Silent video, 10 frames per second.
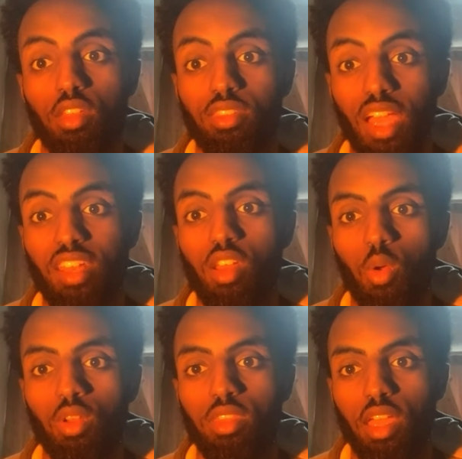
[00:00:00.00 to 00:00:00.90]
then and
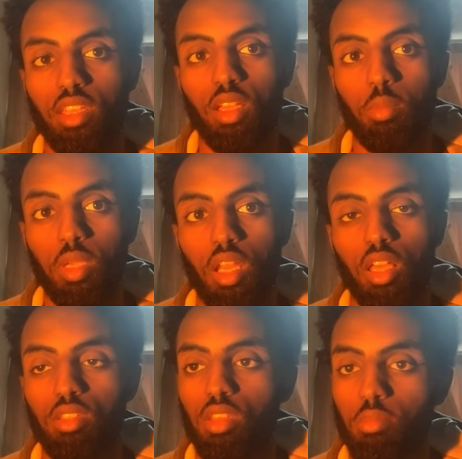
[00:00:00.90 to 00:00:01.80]
only then you can be
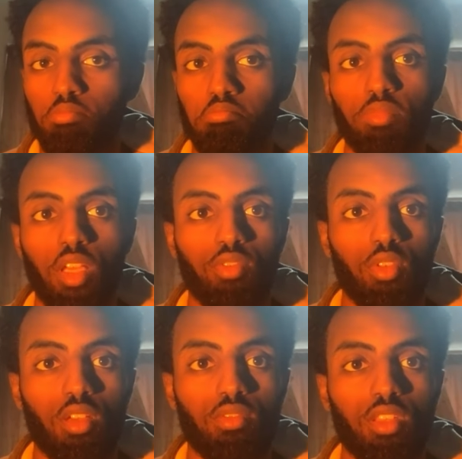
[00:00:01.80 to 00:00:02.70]
like, yep, I've
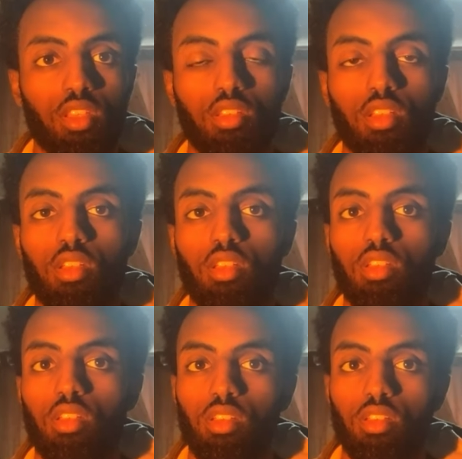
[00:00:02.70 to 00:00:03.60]
done everything.
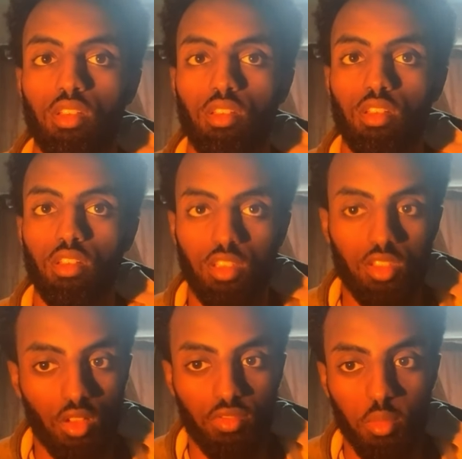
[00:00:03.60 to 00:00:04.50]
It's
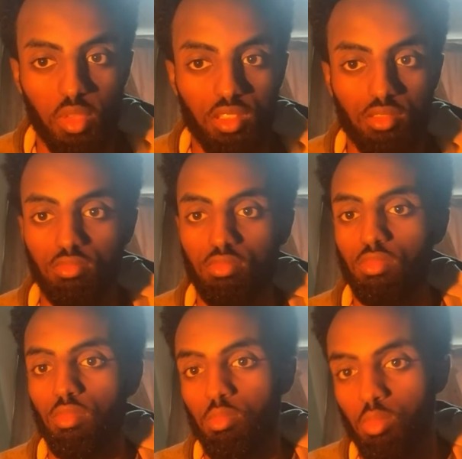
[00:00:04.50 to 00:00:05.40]
not for me.
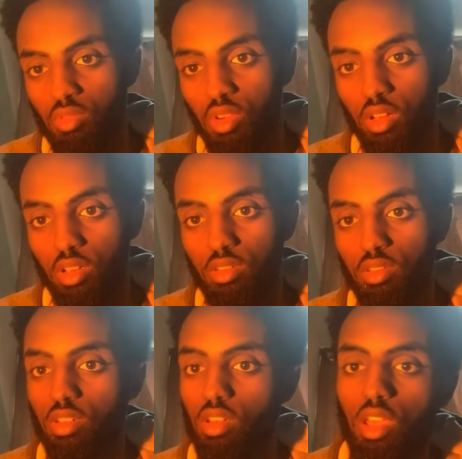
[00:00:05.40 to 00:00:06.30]
Move on.
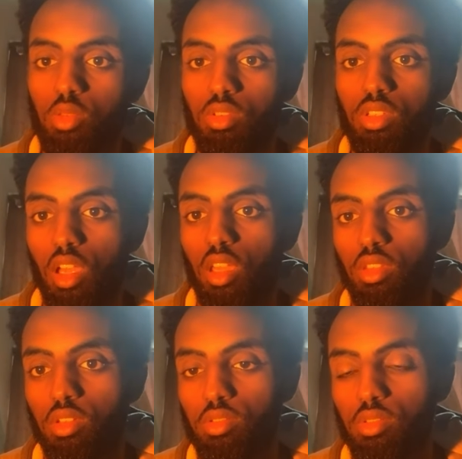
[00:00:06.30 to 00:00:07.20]
That's what you can
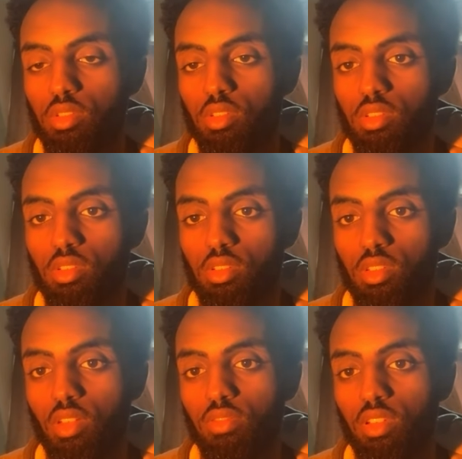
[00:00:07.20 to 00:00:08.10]
do.
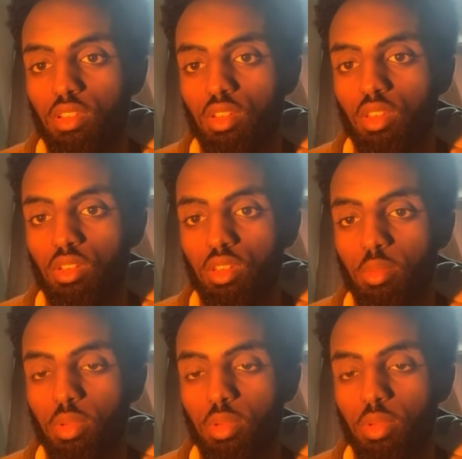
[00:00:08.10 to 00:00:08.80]
Definitely on the